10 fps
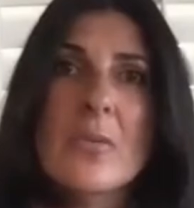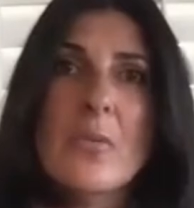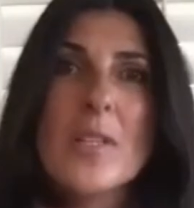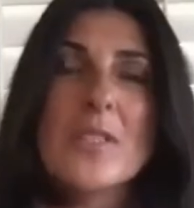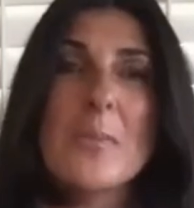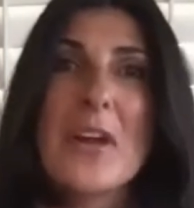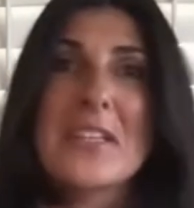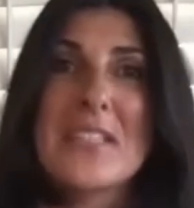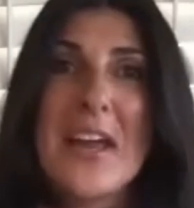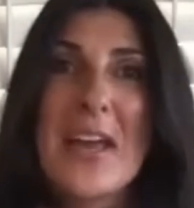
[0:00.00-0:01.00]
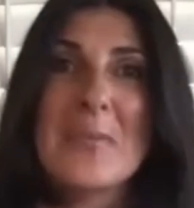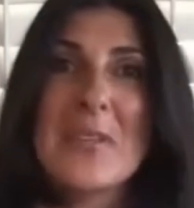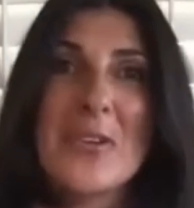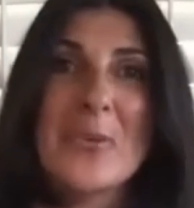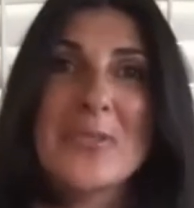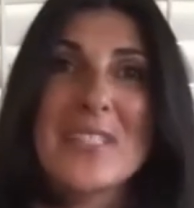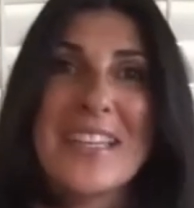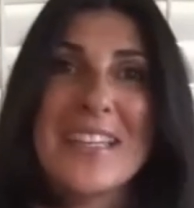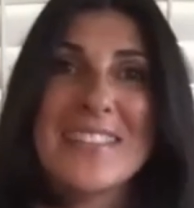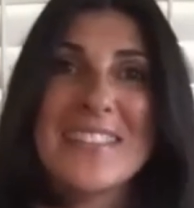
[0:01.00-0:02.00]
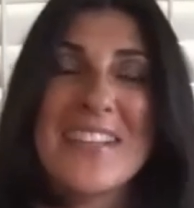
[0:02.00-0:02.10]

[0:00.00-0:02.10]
once upon a time in the old days,